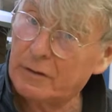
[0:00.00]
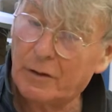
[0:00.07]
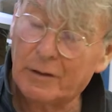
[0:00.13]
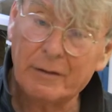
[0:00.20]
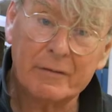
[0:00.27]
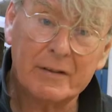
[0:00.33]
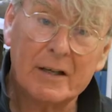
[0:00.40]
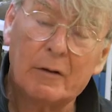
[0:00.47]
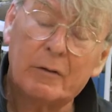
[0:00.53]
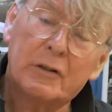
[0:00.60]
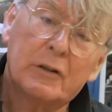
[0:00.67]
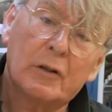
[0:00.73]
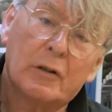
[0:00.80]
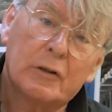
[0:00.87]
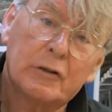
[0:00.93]
None of the
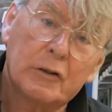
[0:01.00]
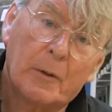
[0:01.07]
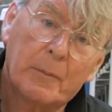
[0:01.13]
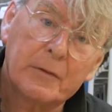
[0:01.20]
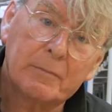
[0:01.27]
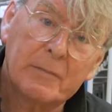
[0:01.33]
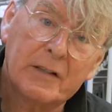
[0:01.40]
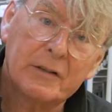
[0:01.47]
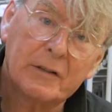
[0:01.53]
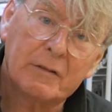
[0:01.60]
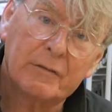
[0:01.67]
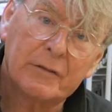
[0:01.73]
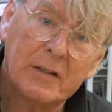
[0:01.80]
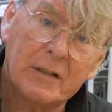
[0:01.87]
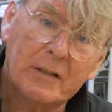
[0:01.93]
outdoor shops measured
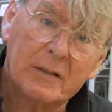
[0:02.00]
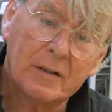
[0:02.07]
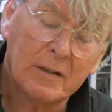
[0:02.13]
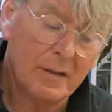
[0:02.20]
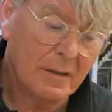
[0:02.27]
feet.